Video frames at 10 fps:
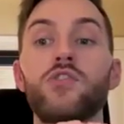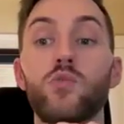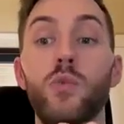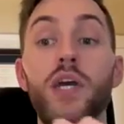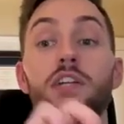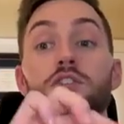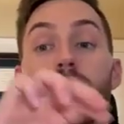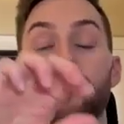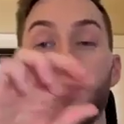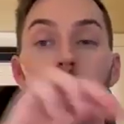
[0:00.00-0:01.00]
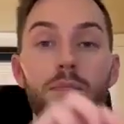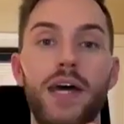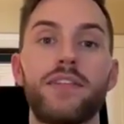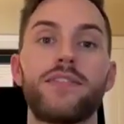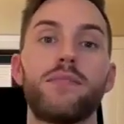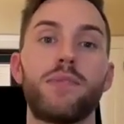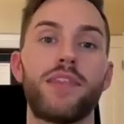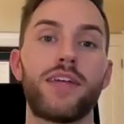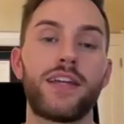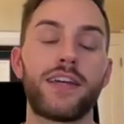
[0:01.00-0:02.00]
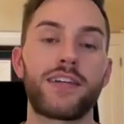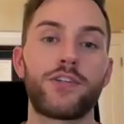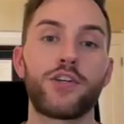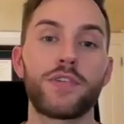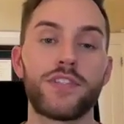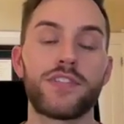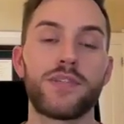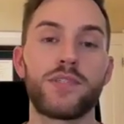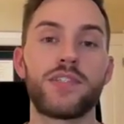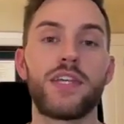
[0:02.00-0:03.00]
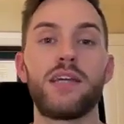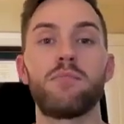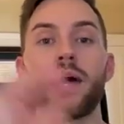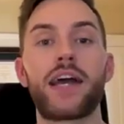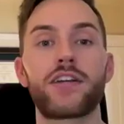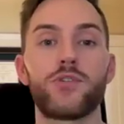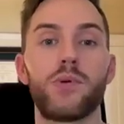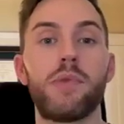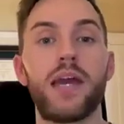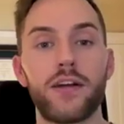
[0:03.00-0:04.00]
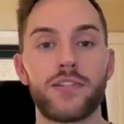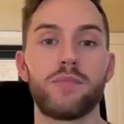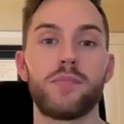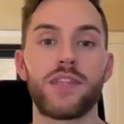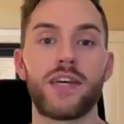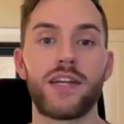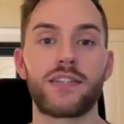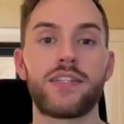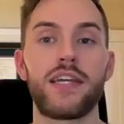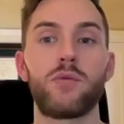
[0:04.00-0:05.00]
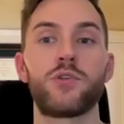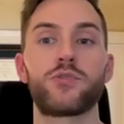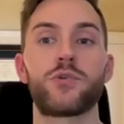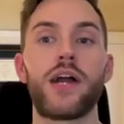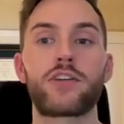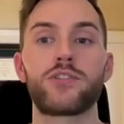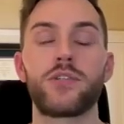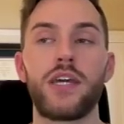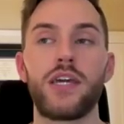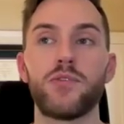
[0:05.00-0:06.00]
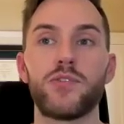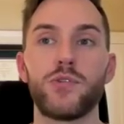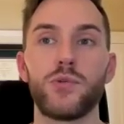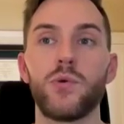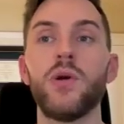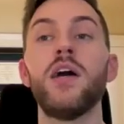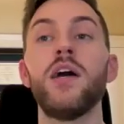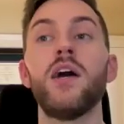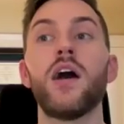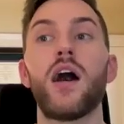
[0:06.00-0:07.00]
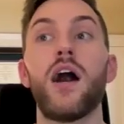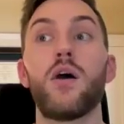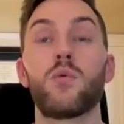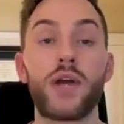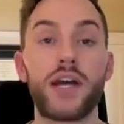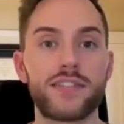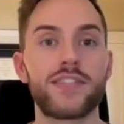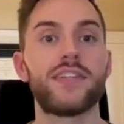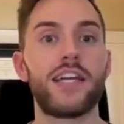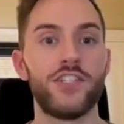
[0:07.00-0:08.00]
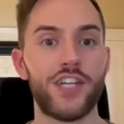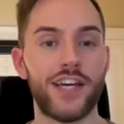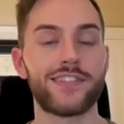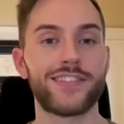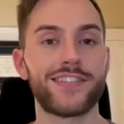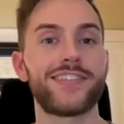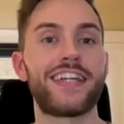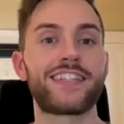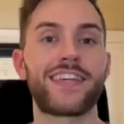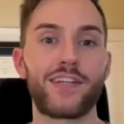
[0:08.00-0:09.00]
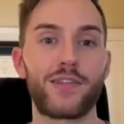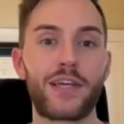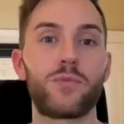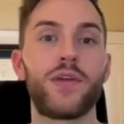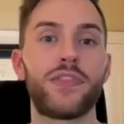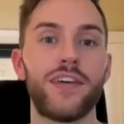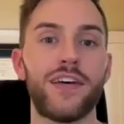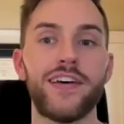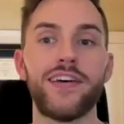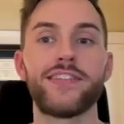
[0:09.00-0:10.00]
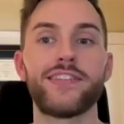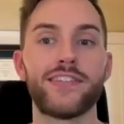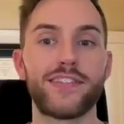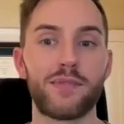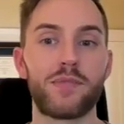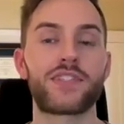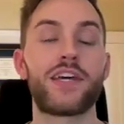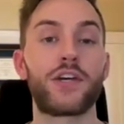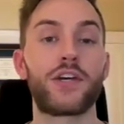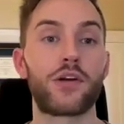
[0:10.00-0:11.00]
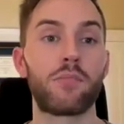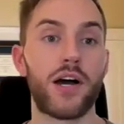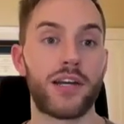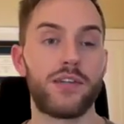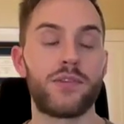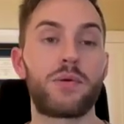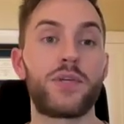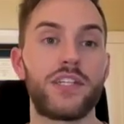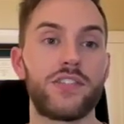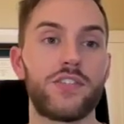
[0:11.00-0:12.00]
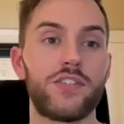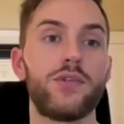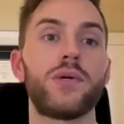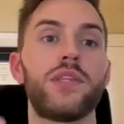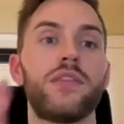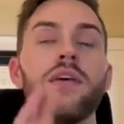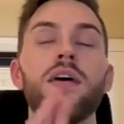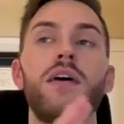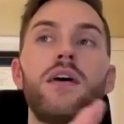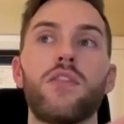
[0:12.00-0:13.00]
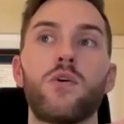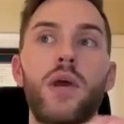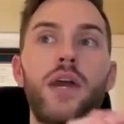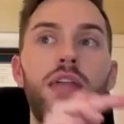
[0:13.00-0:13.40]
switch from that sympathetic nervous system state back to a parasympathetic state, which we're actually able to rest and digest. That's kind of like what the system is telling our body that we need to do. And the